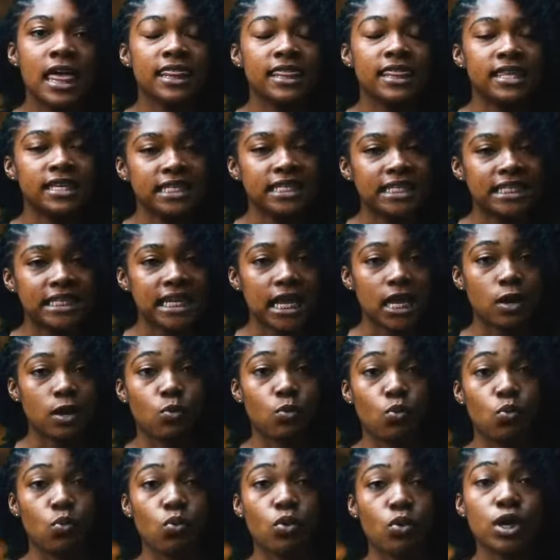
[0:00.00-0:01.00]
the
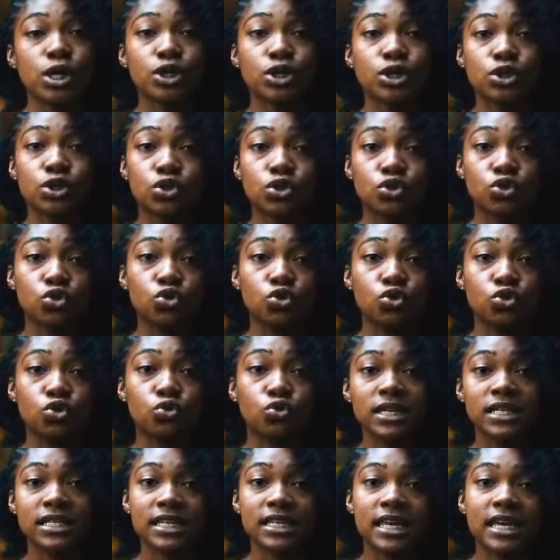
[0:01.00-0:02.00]
same ones you
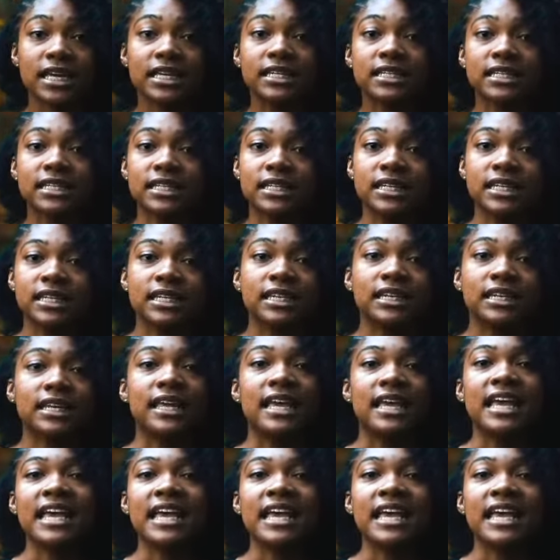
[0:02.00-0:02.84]
be testing.